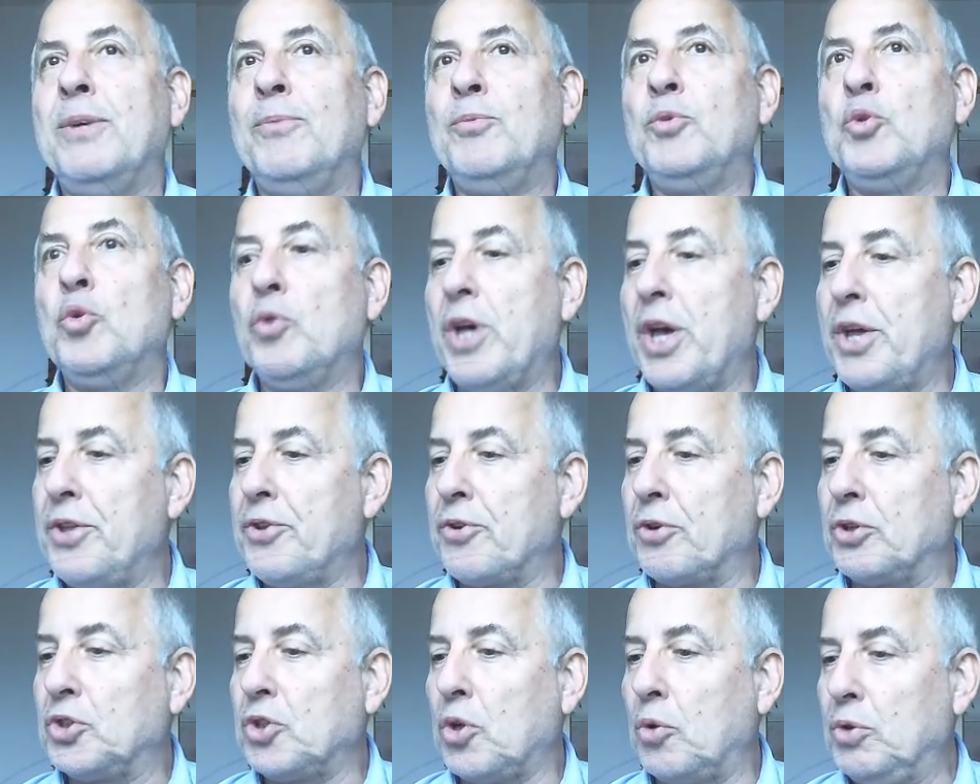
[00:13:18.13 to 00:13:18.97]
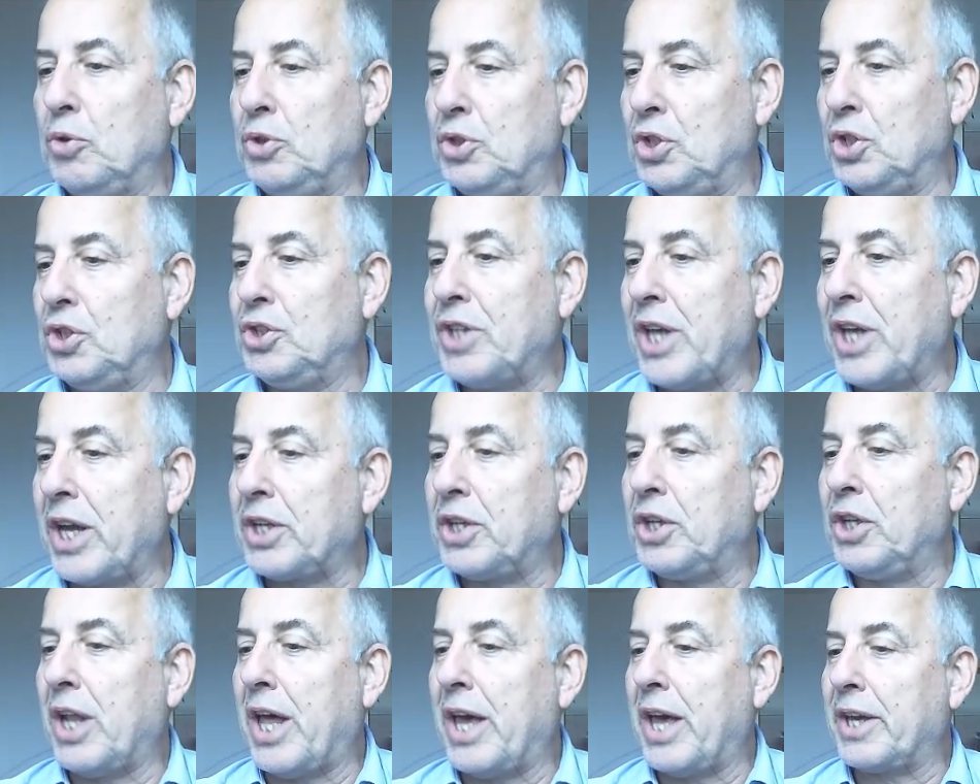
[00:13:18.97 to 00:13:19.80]
together. So it's exactly
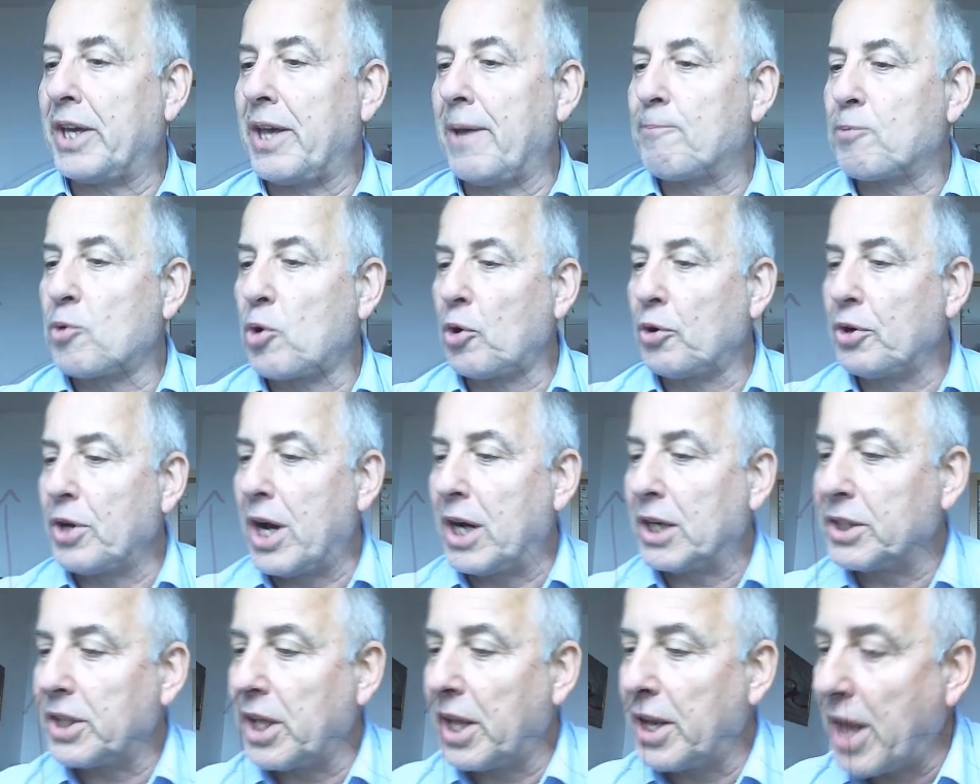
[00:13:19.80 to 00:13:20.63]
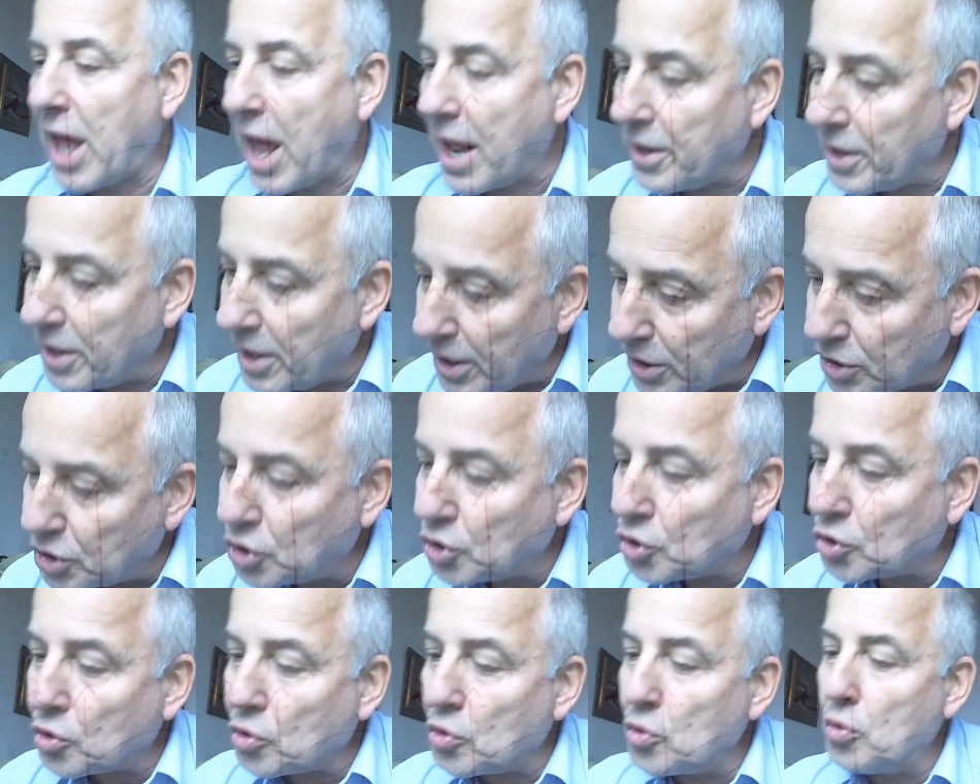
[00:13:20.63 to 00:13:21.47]
like a product, and it's
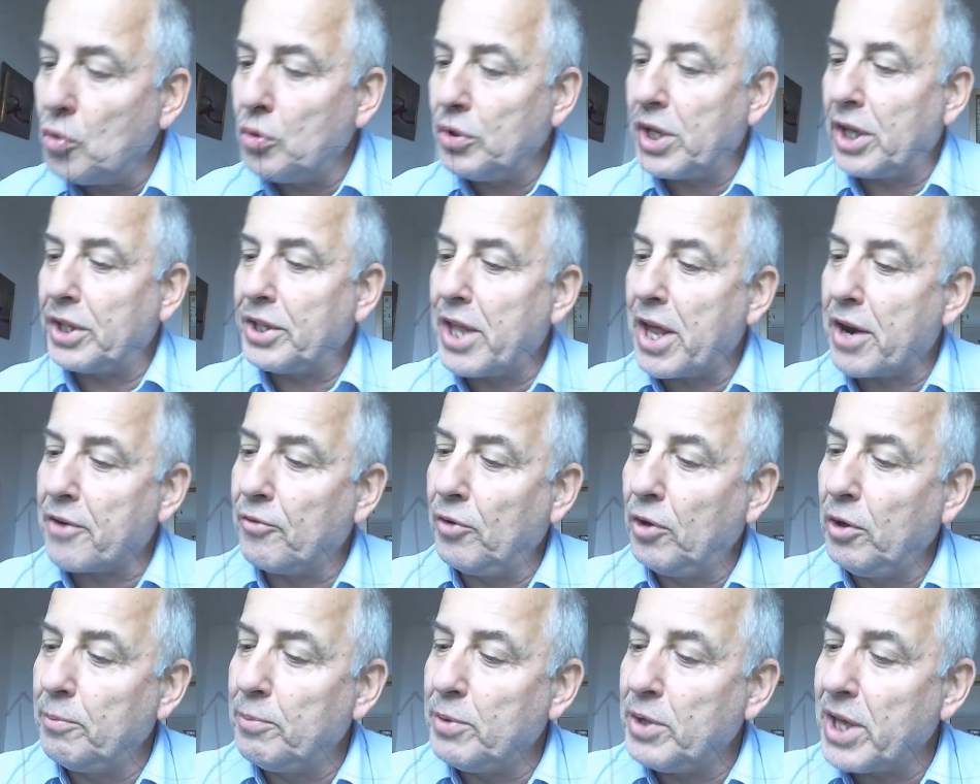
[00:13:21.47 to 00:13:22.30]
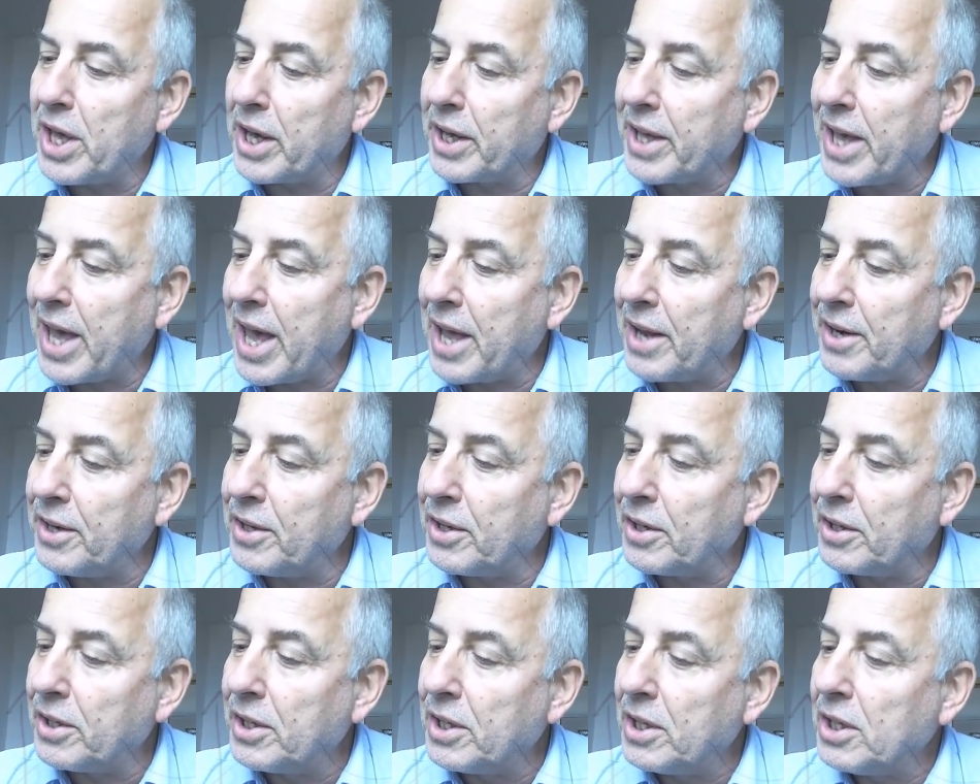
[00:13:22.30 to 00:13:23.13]
true that there will be again
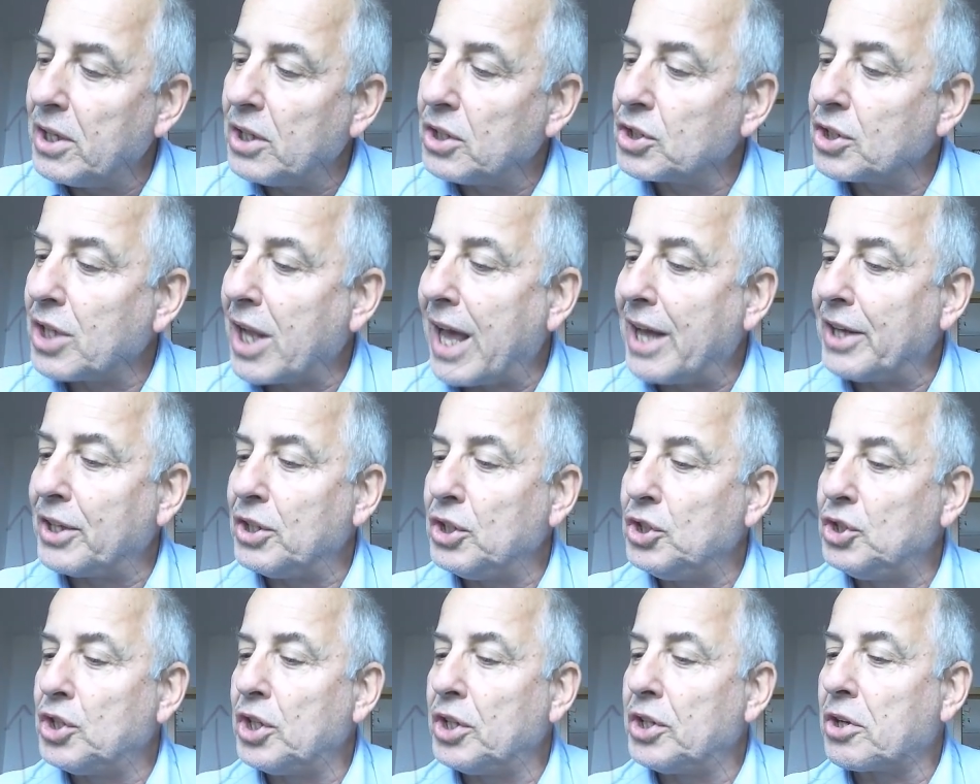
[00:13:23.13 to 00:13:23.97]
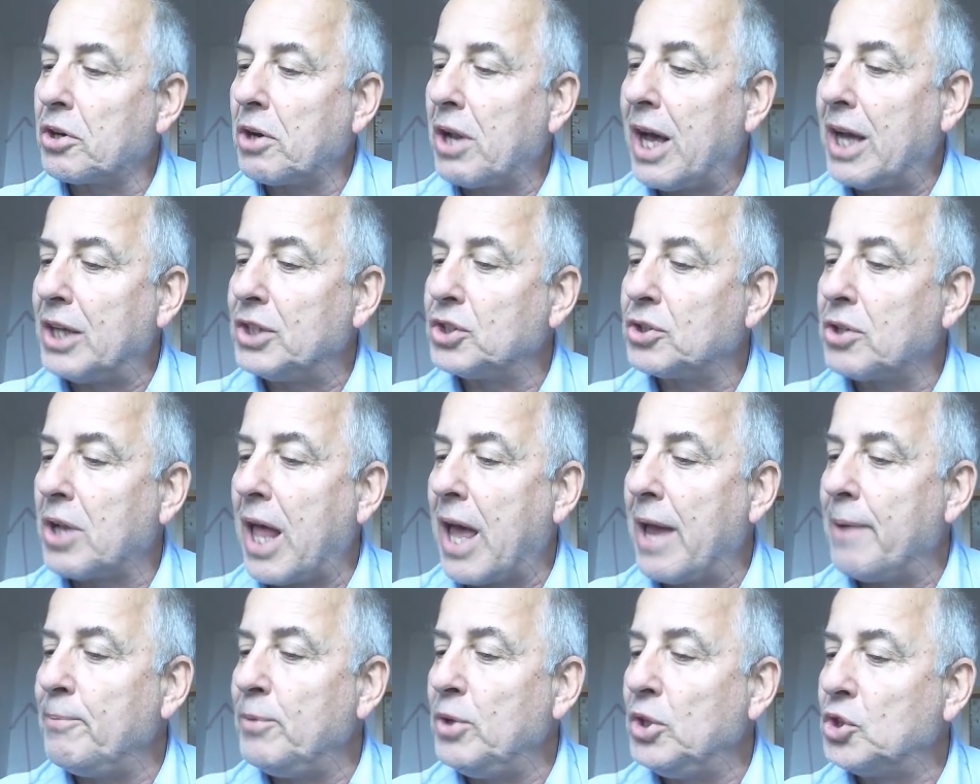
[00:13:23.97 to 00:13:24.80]
the slightly generalized
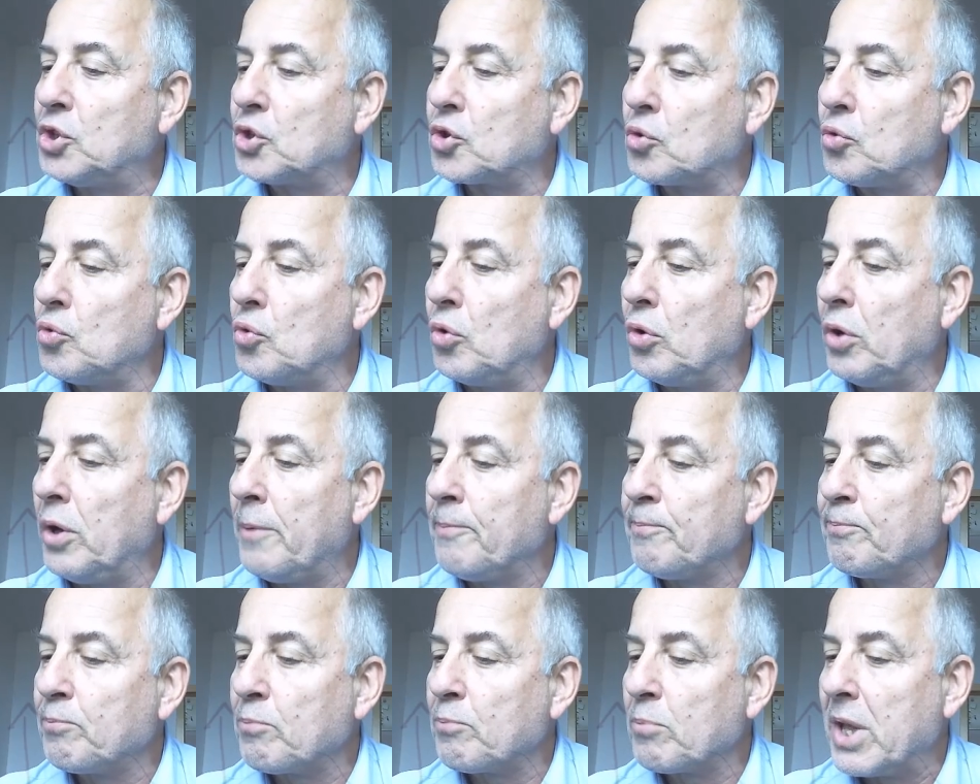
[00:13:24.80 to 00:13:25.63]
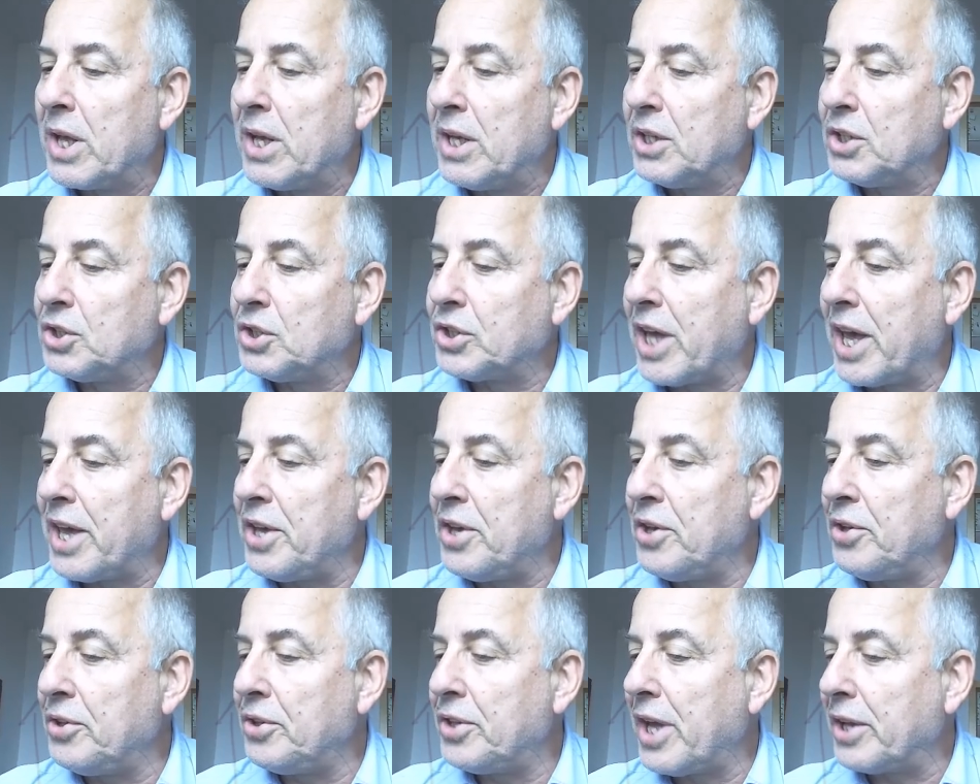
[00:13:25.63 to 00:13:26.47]
Leibniz rule
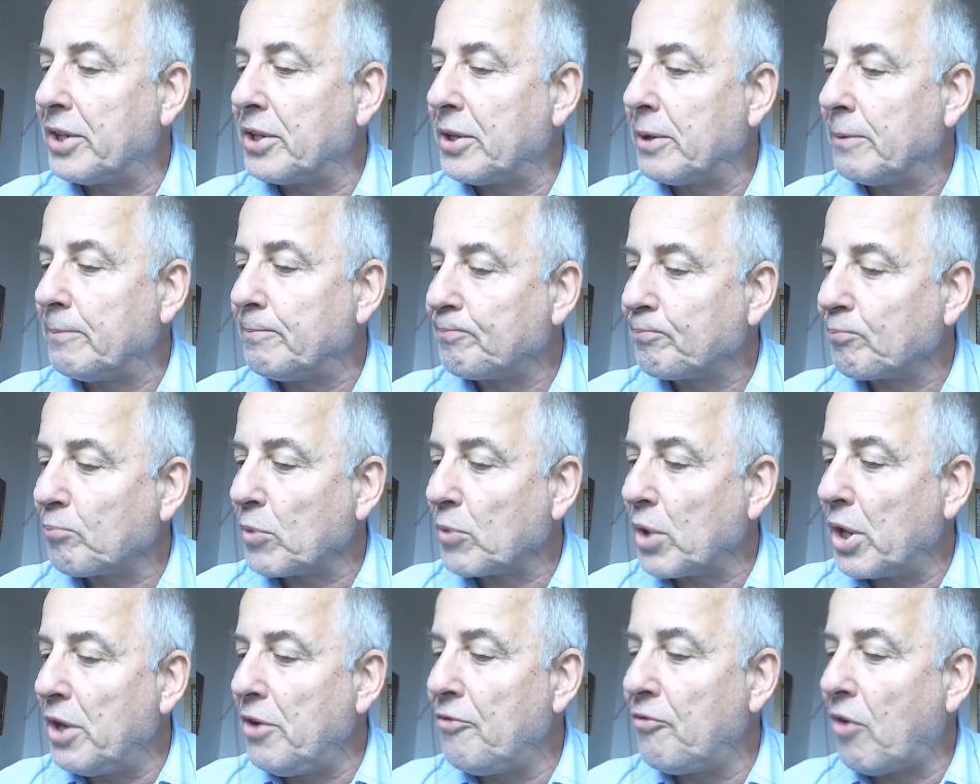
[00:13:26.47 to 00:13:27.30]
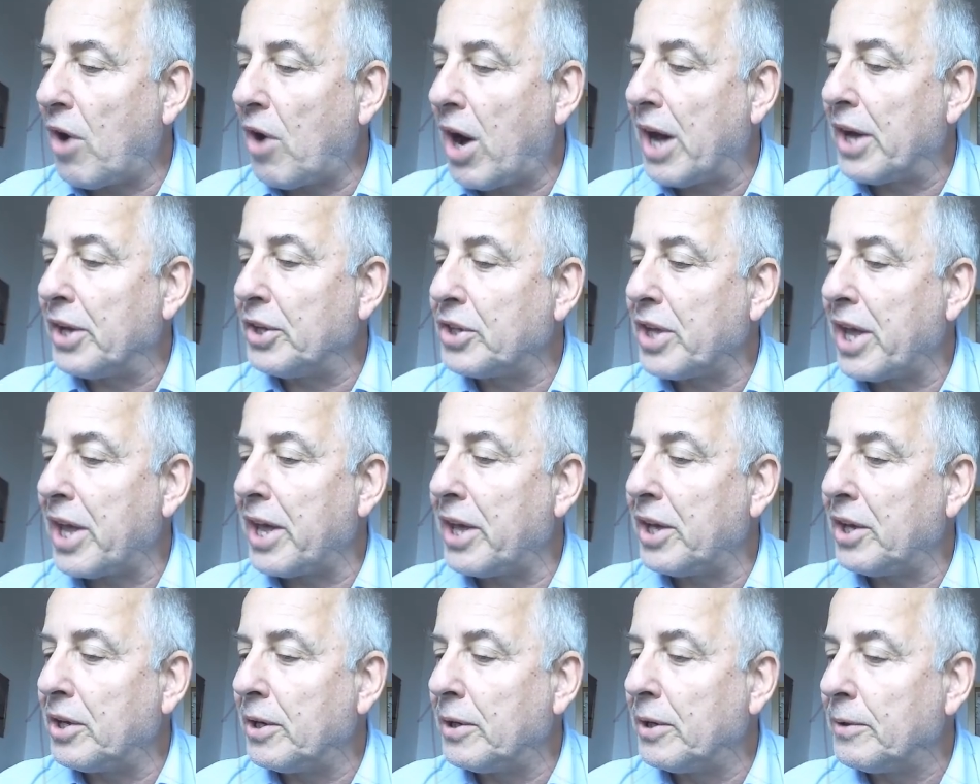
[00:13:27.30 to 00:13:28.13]
saying that if I
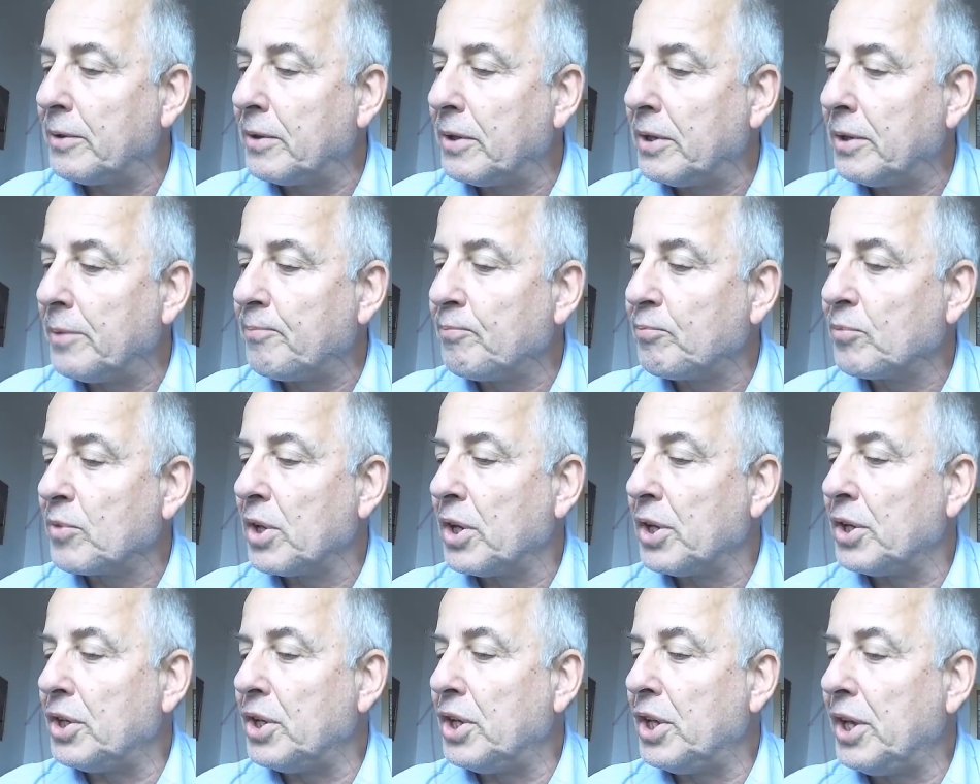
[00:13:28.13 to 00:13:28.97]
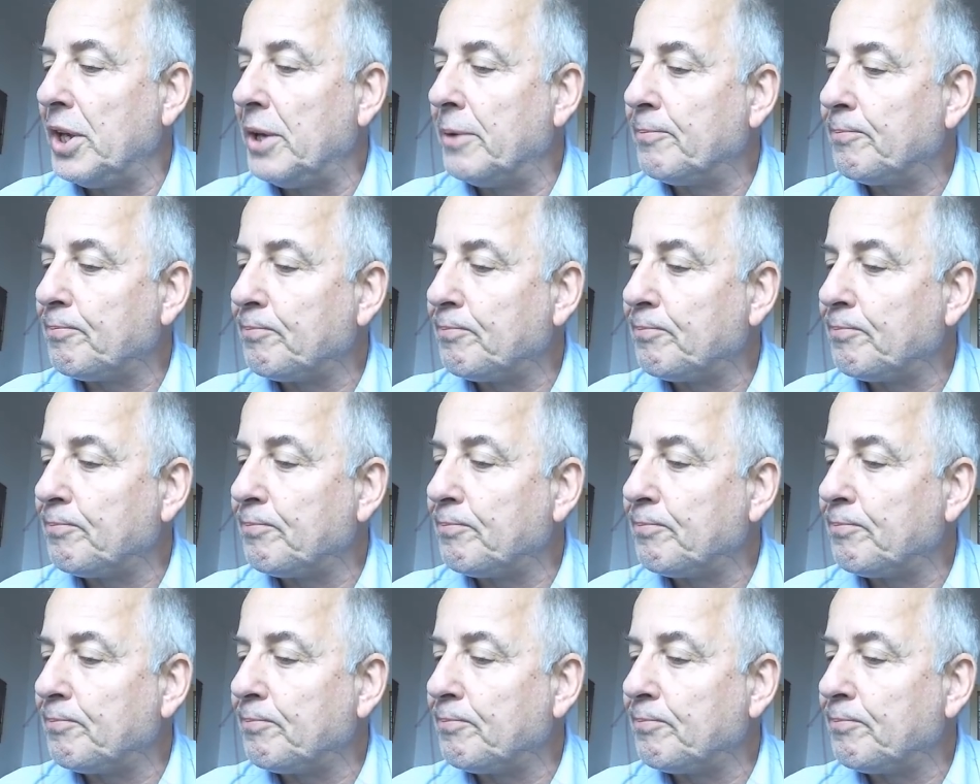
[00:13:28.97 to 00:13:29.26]
take the